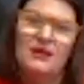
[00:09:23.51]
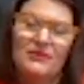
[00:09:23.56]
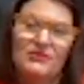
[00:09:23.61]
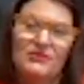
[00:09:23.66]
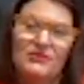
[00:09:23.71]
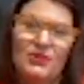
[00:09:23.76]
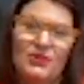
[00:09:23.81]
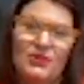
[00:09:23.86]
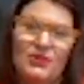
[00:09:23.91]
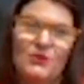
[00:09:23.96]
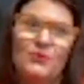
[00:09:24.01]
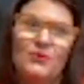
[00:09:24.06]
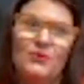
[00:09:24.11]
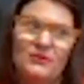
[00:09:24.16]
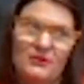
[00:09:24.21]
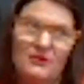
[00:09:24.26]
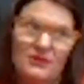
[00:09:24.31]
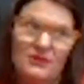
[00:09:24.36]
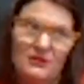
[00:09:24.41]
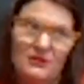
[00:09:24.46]
So
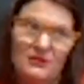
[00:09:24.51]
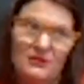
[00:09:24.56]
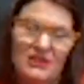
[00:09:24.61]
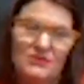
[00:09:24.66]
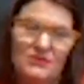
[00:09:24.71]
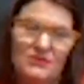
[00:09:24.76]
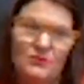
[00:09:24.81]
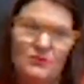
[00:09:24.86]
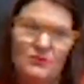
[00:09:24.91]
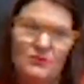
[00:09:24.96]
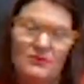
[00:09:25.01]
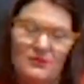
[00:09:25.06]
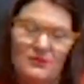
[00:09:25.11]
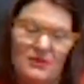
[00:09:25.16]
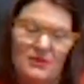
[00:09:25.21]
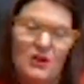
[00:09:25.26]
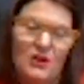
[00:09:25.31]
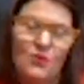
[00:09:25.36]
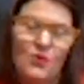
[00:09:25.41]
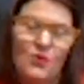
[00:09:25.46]
that's,
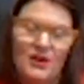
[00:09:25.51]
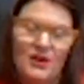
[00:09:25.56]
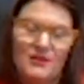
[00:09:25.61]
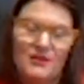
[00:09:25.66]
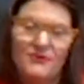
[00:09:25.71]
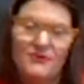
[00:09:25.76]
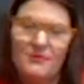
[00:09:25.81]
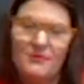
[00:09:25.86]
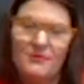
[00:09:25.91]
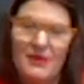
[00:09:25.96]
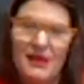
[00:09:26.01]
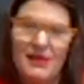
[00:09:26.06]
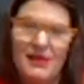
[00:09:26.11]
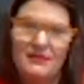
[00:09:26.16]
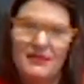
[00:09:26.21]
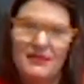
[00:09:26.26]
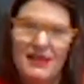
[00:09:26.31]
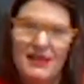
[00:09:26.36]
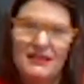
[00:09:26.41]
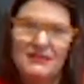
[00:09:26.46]
one of the
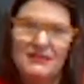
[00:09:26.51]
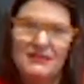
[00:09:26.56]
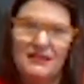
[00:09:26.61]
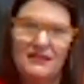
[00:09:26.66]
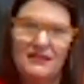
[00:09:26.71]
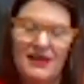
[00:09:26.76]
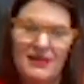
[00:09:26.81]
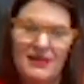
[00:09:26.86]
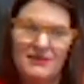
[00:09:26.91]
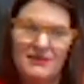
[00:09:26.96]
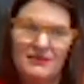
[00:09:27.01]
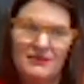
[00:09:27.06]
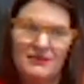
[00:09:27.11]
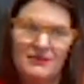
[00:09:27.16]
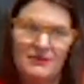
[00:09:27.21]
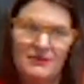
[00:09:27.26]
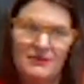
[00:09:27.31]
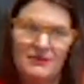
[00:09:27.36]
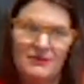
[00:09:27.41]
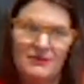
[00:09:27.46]
main things that
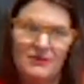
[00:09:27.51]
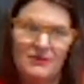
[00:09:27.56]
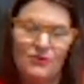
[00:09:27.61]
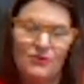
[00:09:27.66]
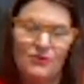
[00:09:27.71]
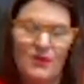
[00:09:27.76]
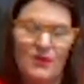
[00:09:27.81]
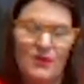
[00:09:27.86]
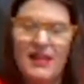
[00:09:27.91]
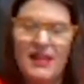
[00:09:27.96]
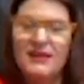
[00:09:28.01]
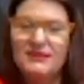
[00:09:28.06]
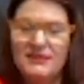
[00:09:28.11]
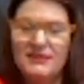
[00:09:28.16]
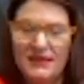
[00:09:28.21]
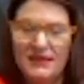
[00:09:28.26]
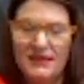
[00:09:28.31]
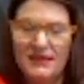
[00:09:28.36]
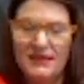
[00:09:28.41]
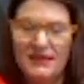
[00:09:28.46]
grant
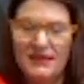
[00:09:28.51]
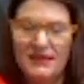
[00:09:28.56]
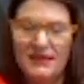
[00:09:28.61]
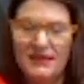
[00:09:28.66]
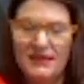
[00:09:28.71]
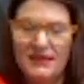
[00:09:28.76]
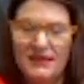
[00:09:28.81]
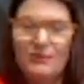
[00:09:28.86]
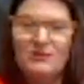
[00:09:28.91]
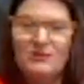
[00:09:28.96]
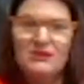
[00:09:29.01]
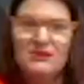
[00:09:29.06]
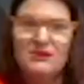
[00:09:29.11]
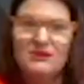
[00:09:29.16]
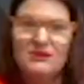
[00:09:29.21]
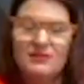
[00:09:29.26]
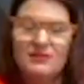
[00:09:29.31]
did. It was,